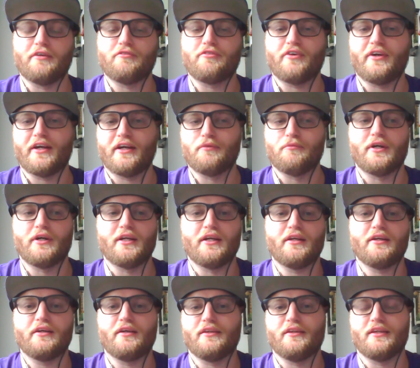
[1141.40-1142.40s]
for
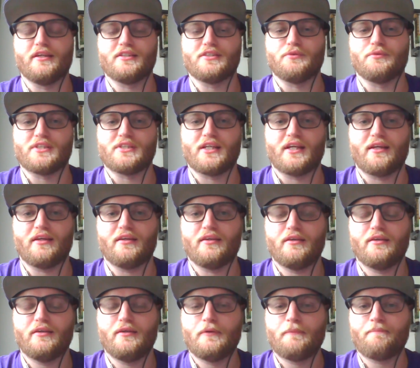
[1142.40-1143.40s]
anybody unless it was like
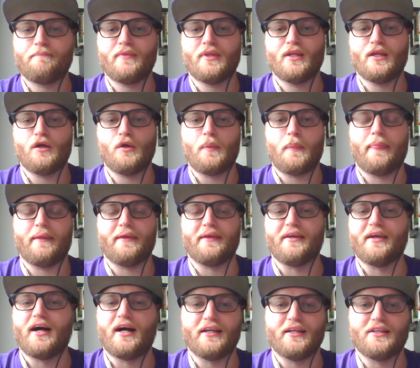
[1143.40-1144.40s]

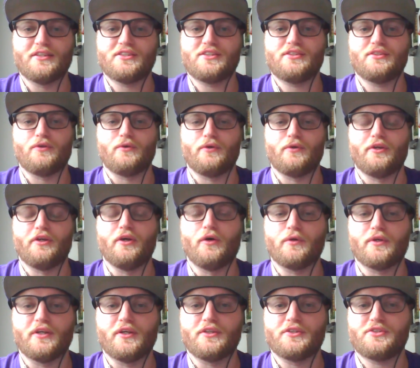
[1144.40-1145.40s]
Giannis or
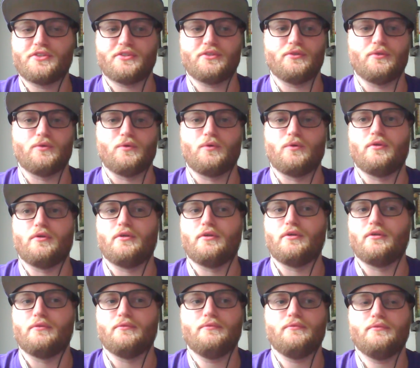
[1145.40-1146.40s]
Jokic,
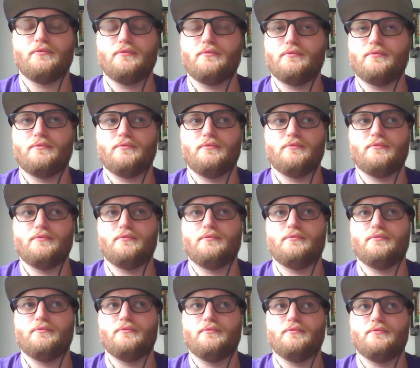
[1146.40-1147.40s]
or
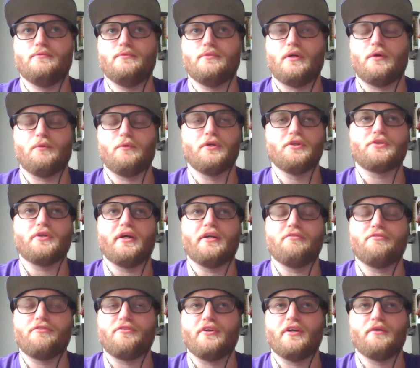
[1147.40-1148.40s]
I wouldn't trade
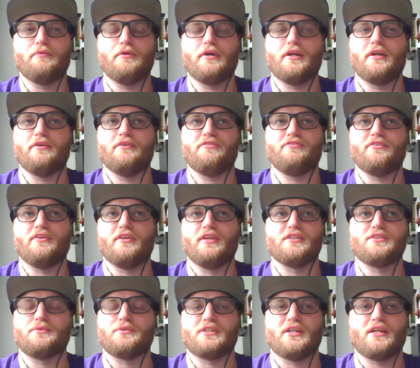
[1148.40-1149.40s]
him for anybody
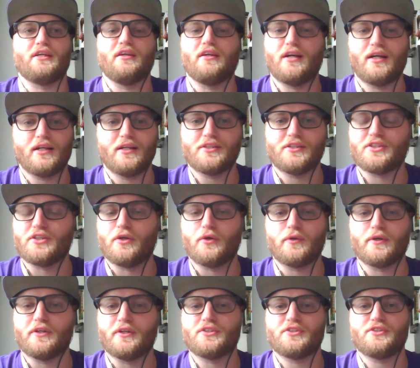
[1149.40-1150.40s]
unless it was like Giannis,
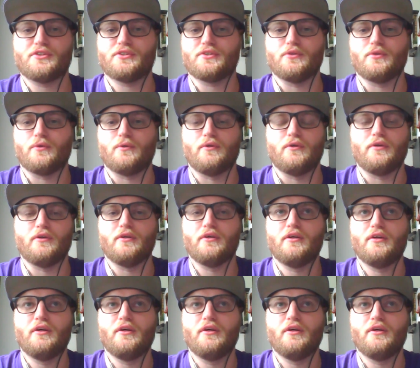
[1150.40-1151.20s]
Jokic, or